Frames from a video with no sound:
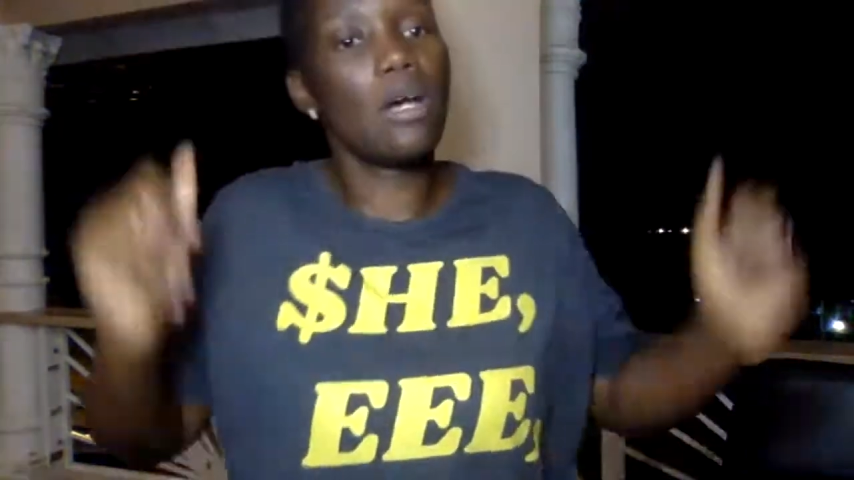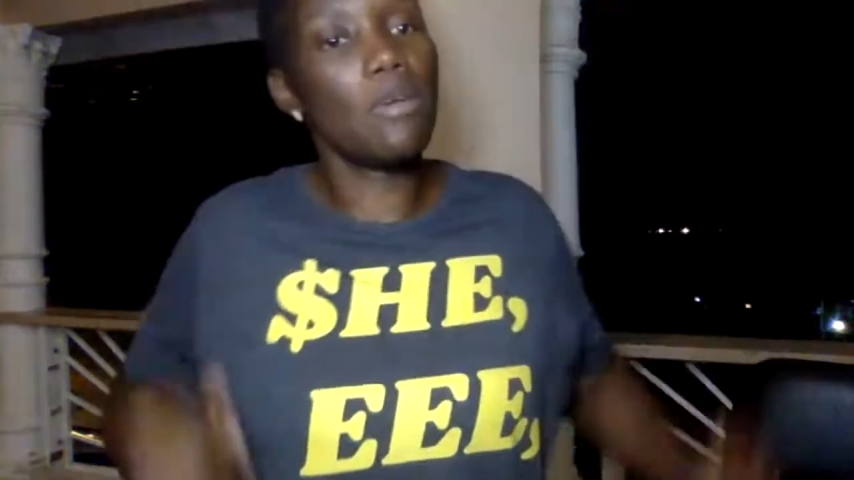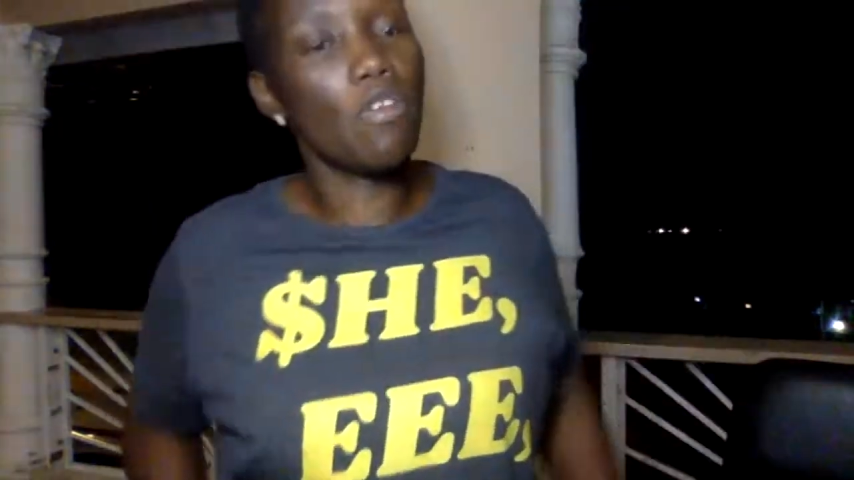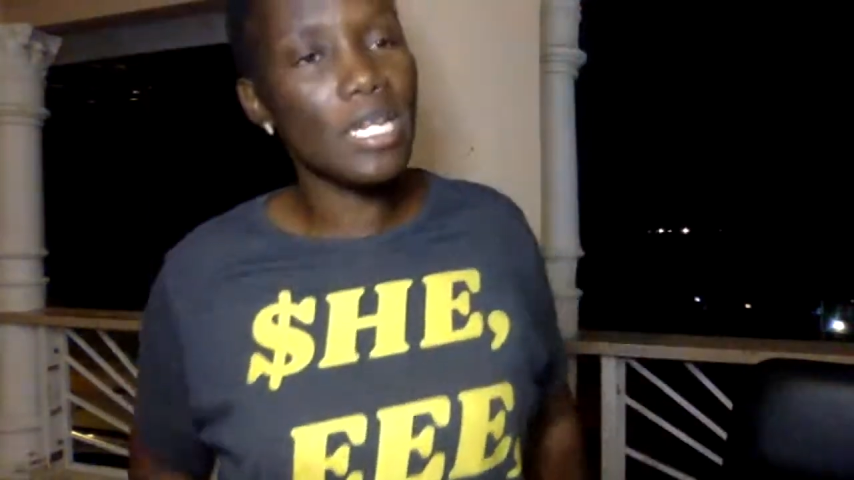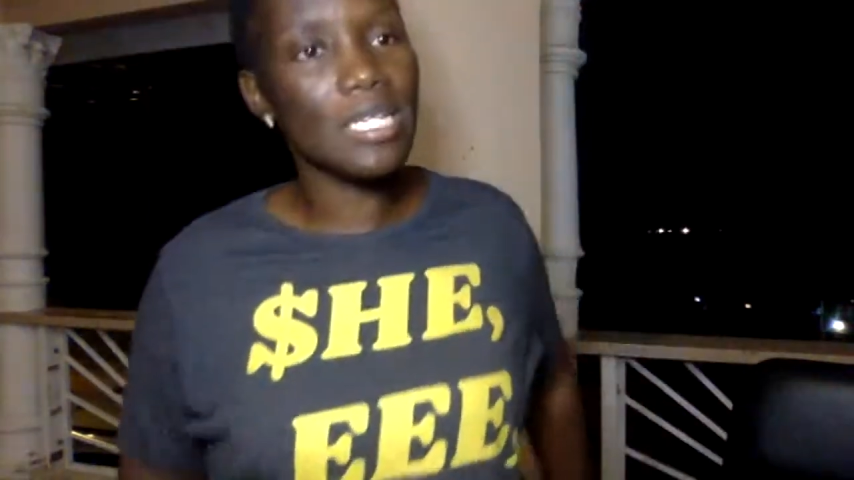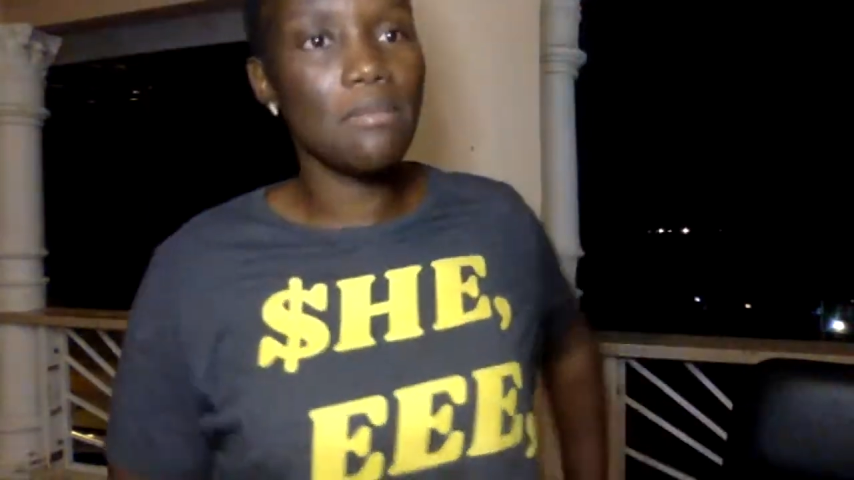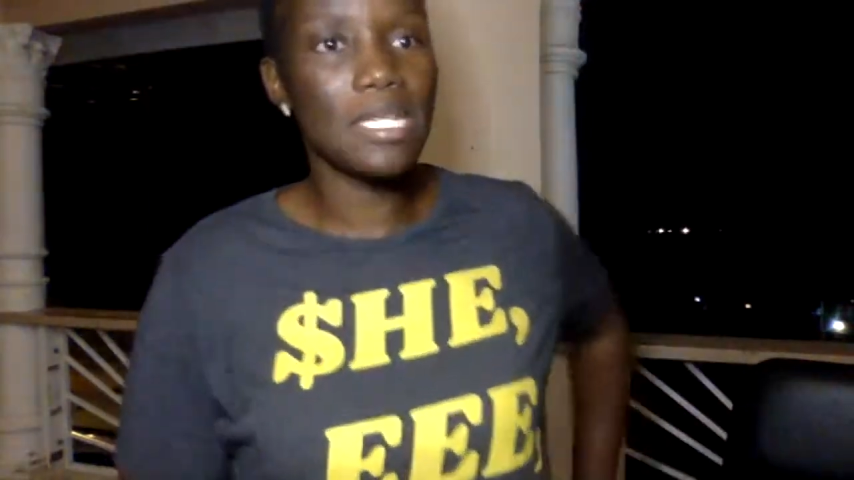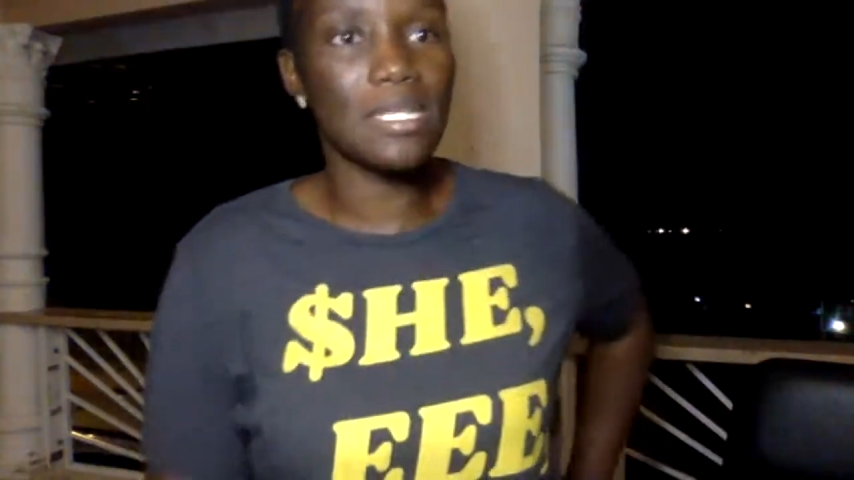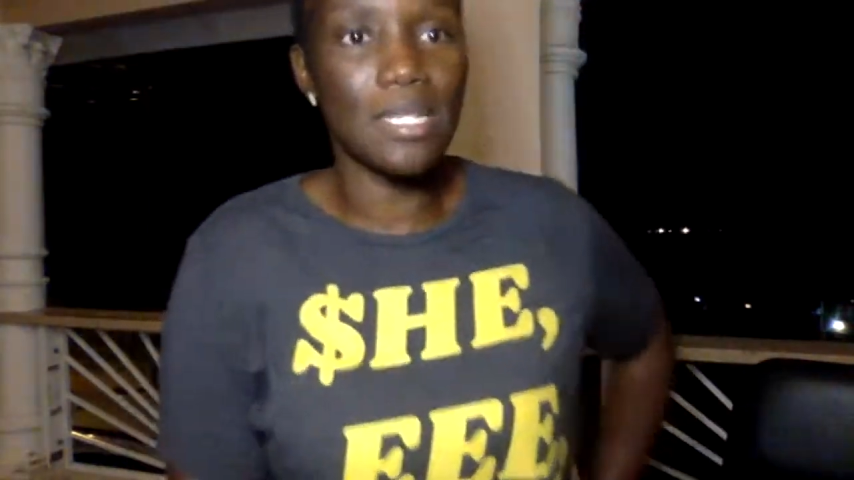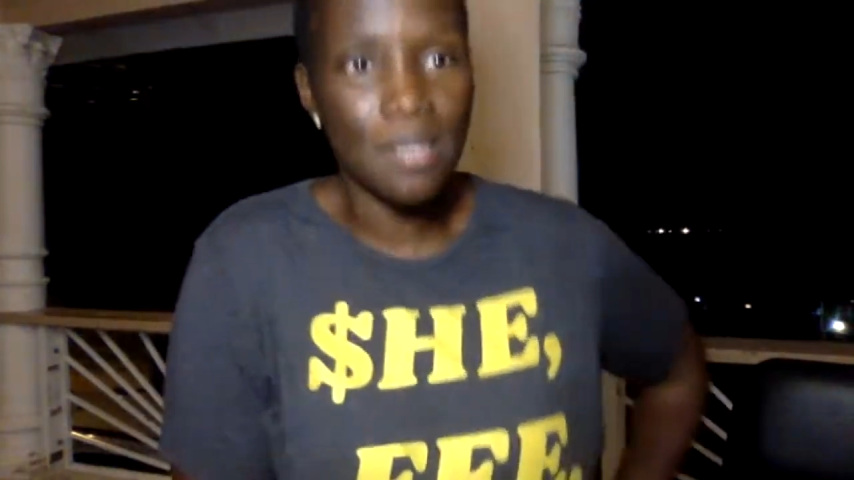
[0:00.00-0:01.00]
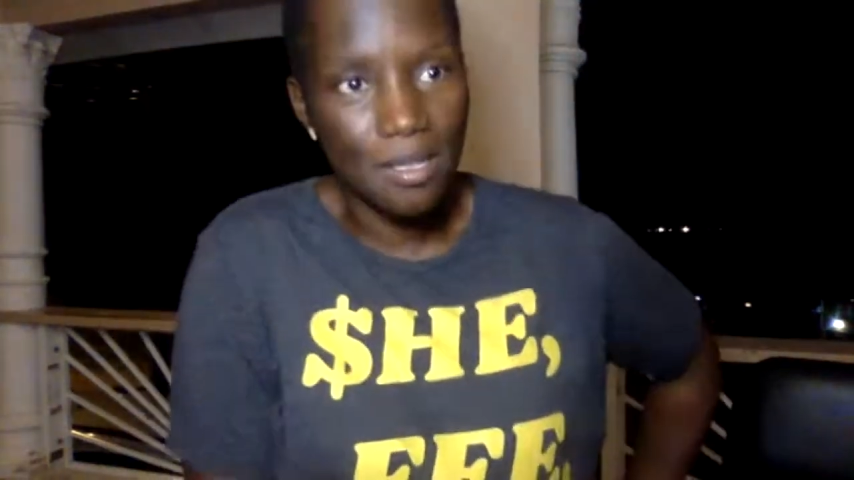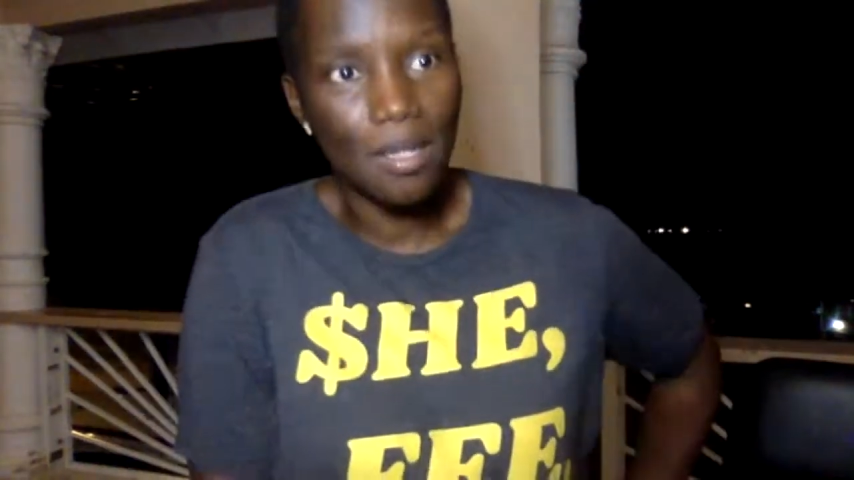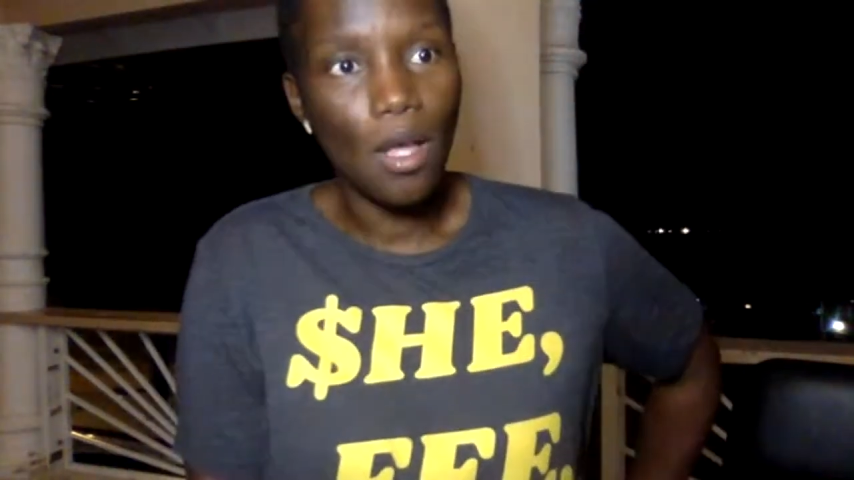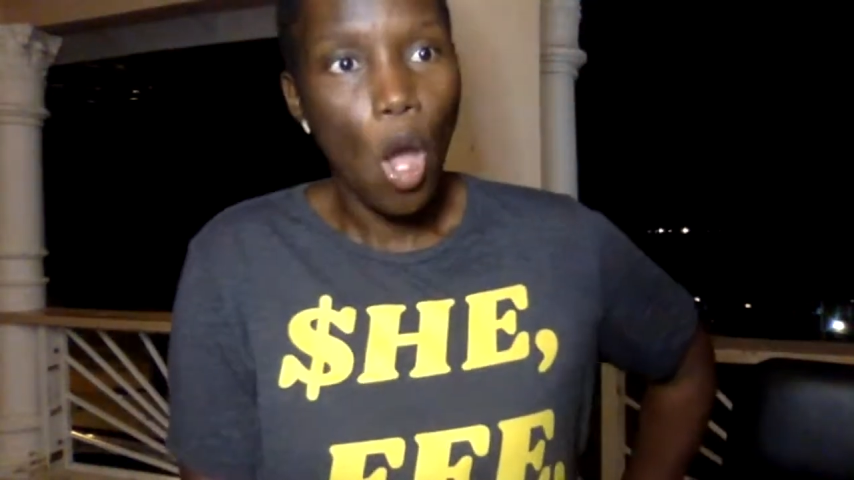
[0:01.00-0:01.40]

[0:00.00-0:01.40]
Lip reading: gonna be running the business?